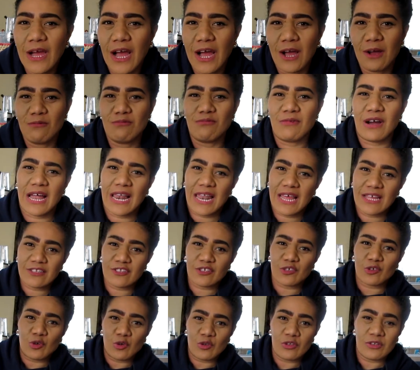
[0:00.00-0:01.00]
um, I
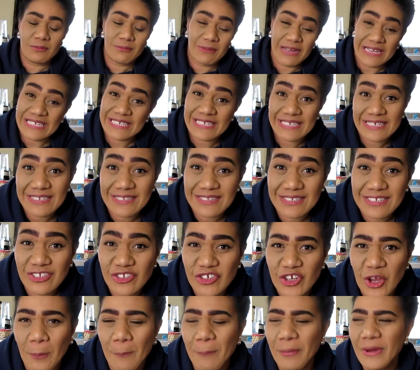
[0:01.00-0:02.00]
like to call it my
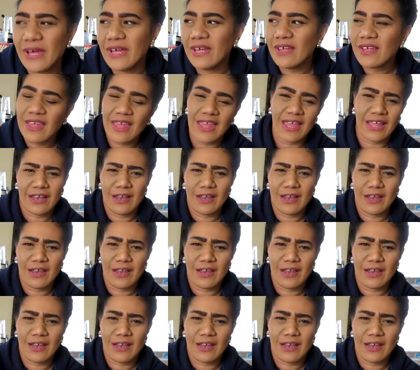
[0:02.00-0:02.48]
Yeezy jumper,